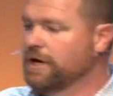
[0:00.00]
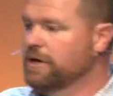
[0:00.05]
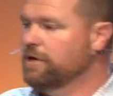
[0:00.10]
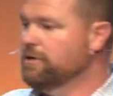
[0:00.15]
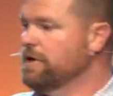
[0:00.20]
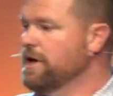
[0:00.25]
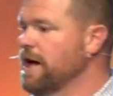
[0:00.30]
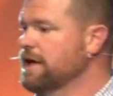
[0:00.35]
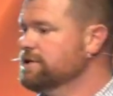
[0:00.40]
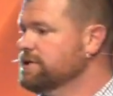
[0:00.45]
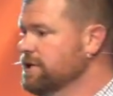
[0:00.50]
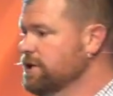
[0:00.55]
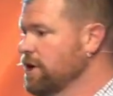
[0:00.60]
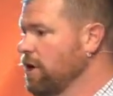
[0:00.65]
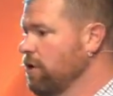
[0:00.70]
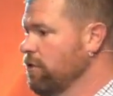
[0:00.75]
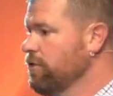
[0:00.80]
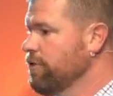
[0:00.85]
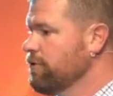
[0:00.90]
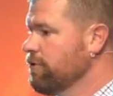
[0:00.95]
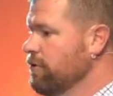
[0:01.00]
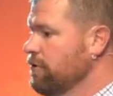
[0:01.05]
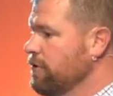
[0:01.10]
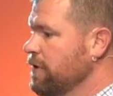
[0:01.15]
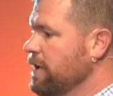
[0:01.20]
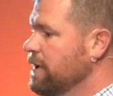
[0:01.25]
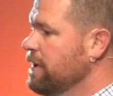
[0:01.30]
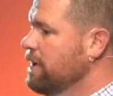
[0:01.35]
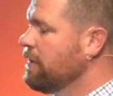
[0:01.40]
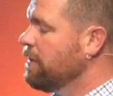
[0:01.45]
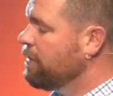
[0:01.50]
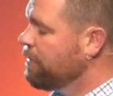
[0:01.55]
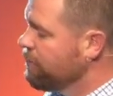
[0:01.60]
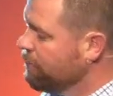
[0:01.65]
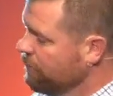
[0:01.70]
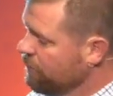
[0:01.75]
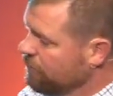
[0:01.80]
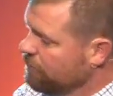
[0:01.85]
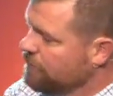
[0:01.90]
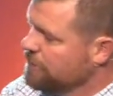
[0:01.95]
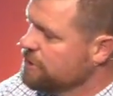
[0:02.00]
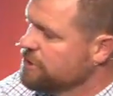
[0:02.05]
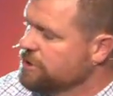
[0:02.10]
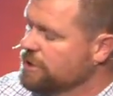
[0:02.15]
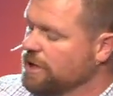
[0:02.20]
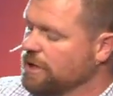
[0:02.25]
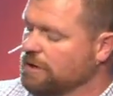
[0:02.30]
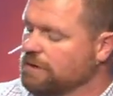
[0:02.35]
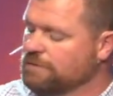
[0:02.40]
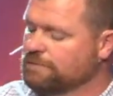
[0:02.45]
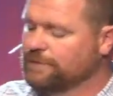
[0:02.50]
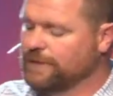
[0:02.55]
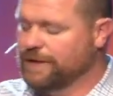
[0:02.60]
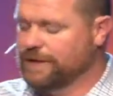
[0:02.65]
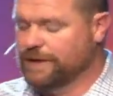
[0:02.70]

you got to know through the show.